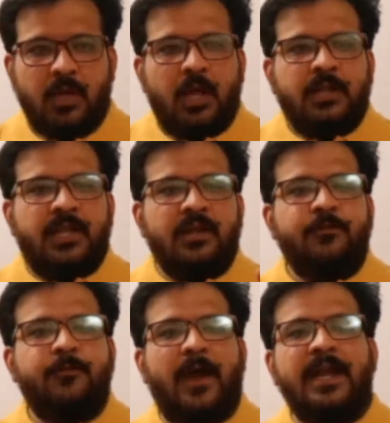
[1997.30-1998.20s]
then
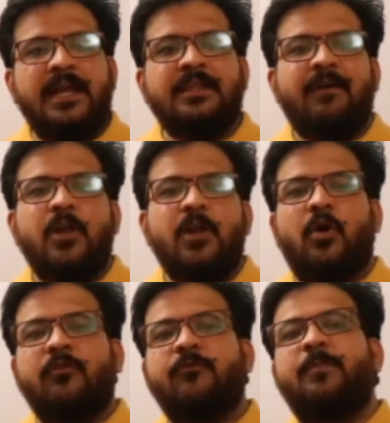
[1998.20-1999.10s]
find the value
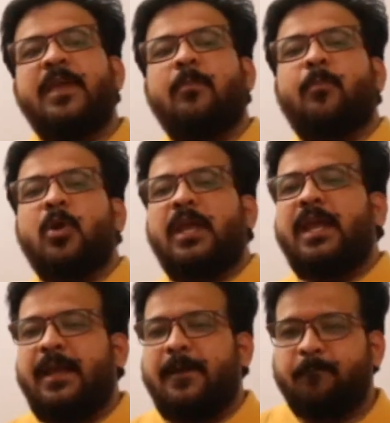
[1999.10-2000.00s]
of B upon
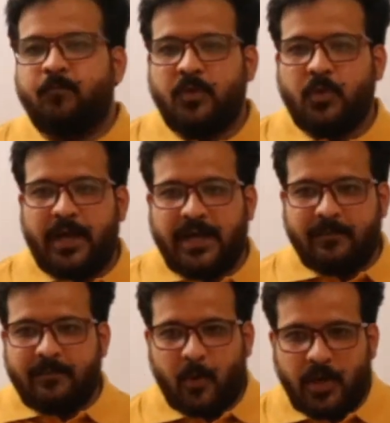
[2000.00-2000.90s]
A. You are getting
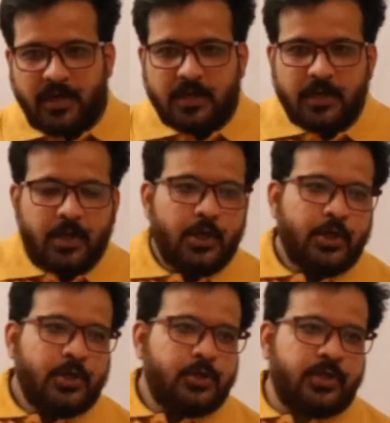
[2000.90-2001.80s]
my point?
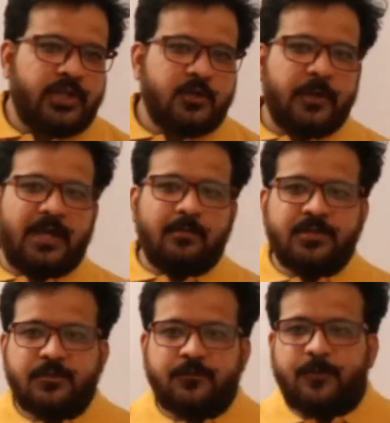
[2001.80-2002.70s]
So this
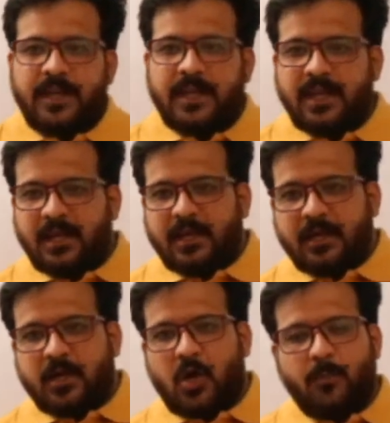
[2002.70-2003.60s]
becomes very
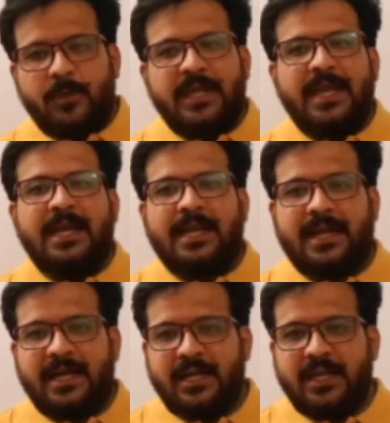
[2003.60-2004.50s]

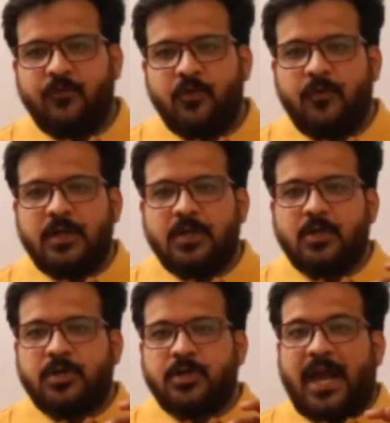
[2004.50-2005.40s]
complicated if you will
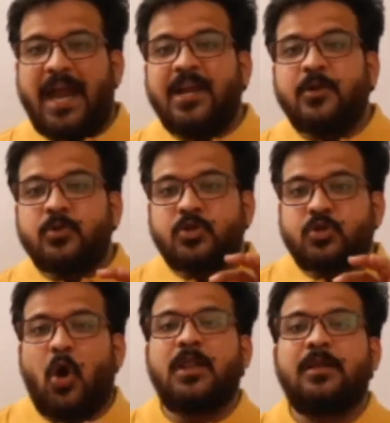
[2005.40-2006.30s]
try to
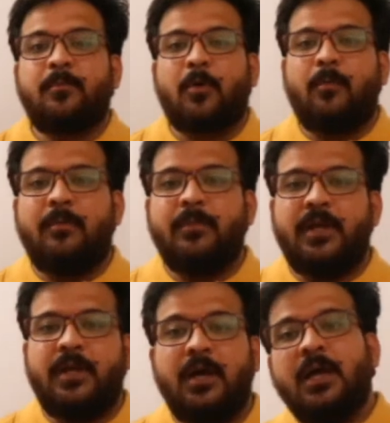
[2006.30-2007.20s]
solve the problem in
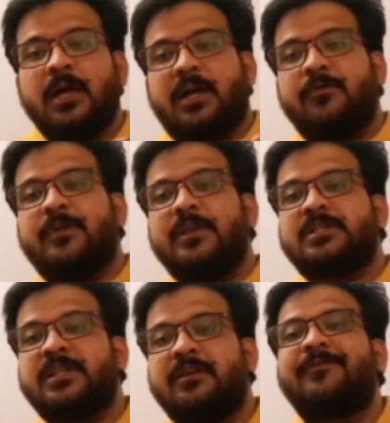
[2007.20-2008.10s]
a
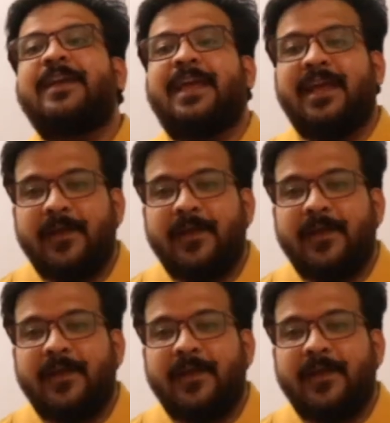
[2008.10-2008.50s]
conventional way,